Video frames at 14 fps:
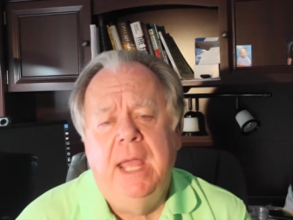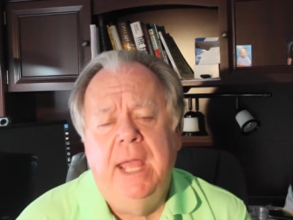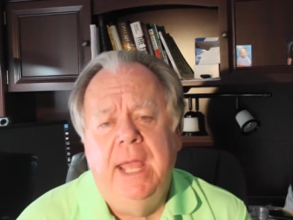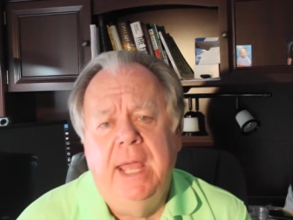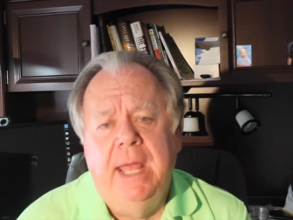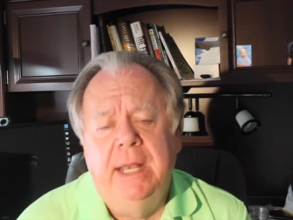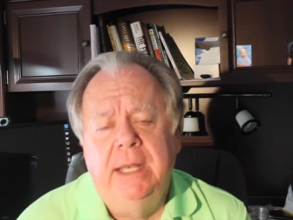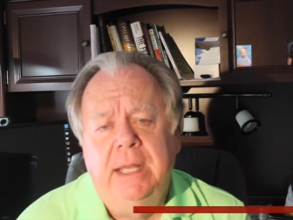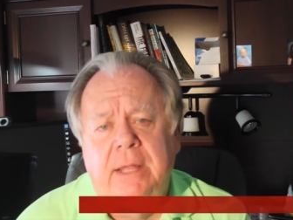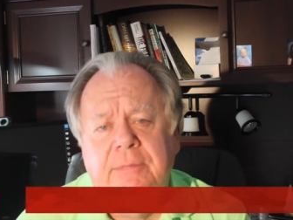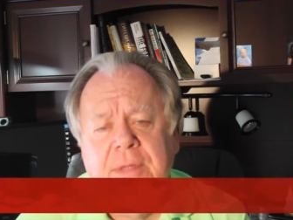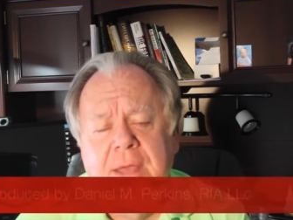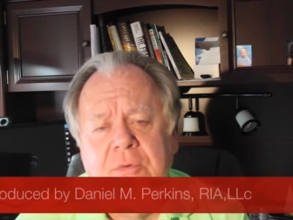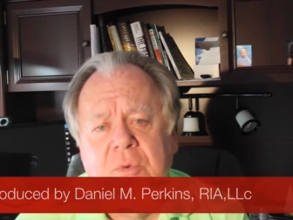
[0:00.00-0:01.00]
And
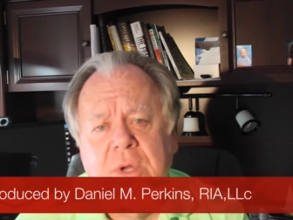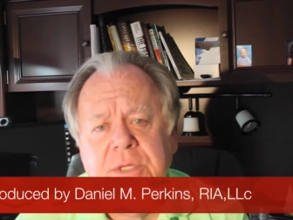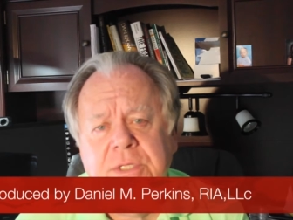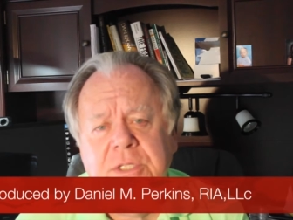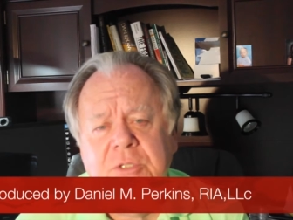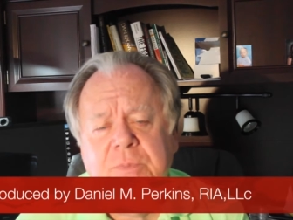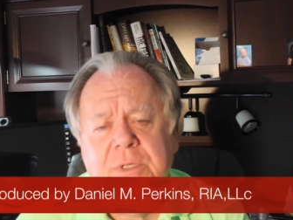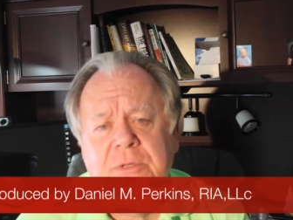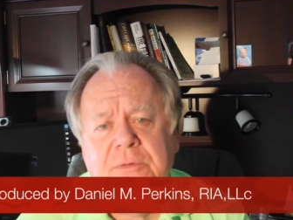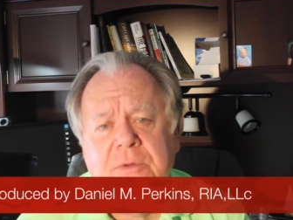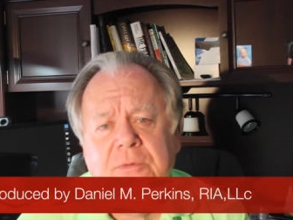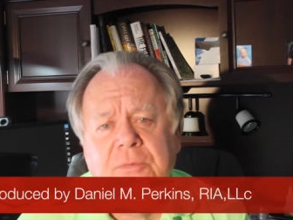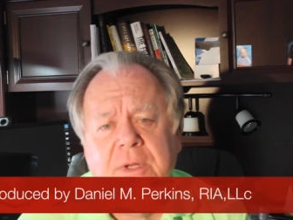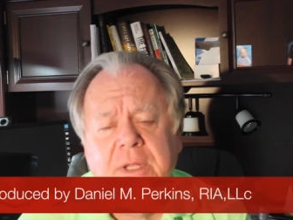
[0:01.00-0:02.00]
if you have questions, please
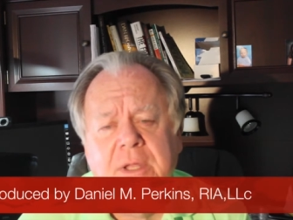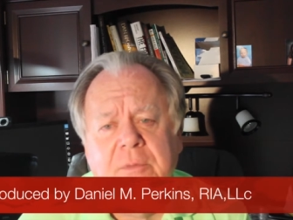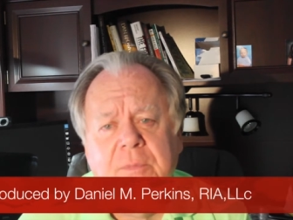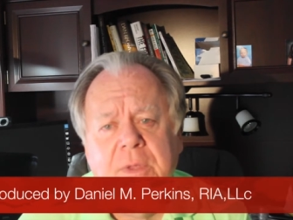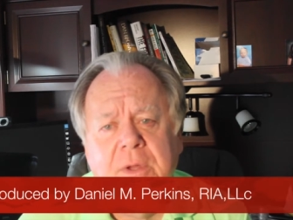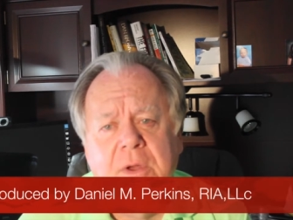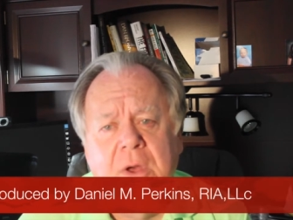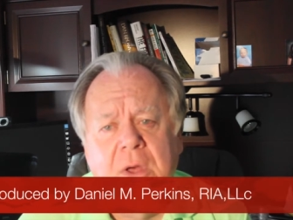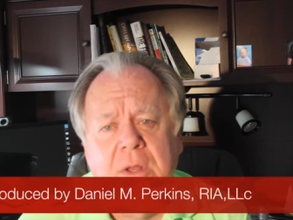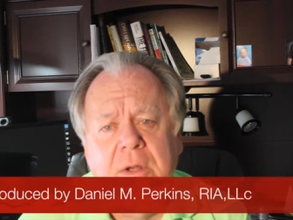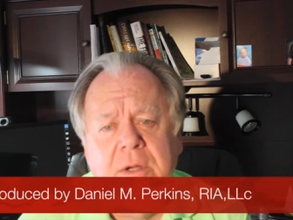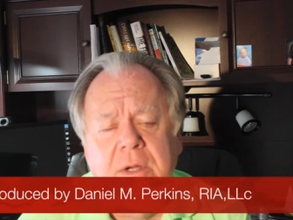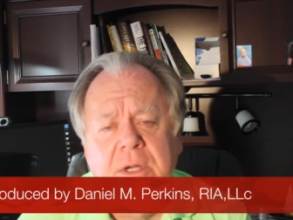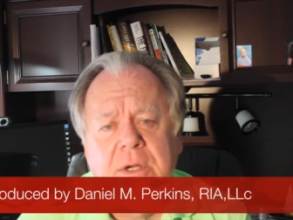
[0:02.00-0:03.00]
feel free to give me a
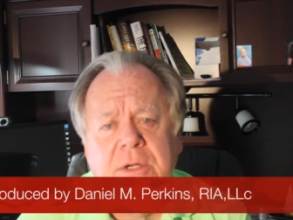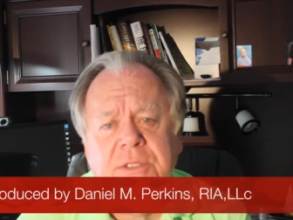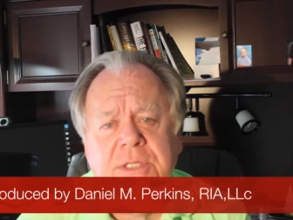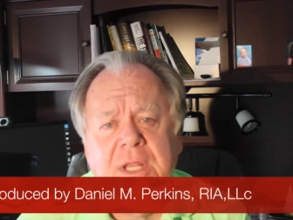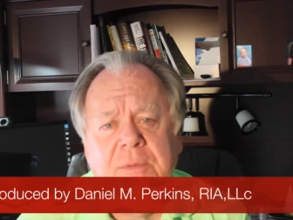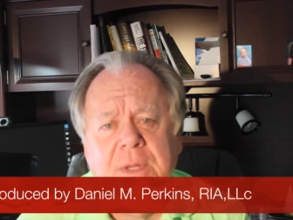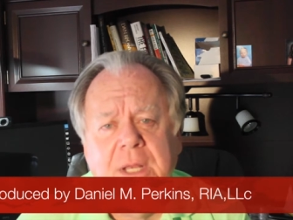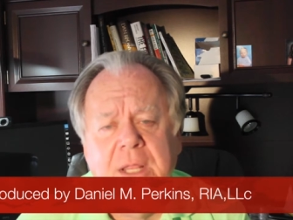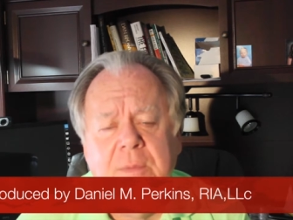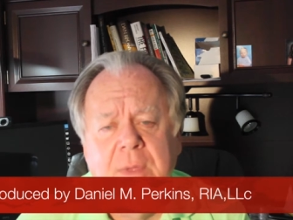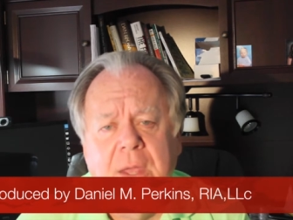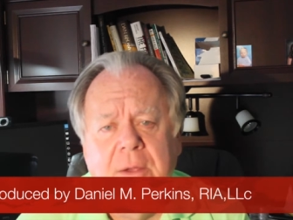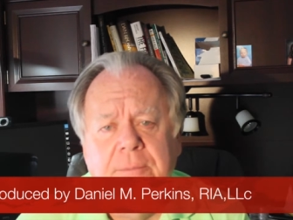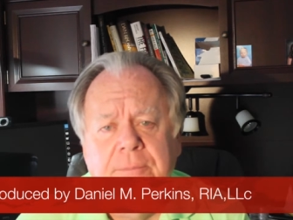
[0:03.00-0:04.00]
call or send me an
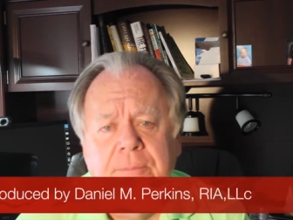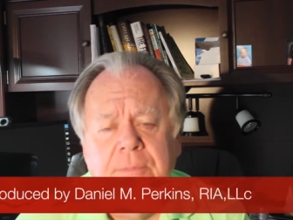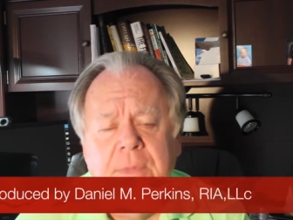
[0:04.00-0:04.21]
email.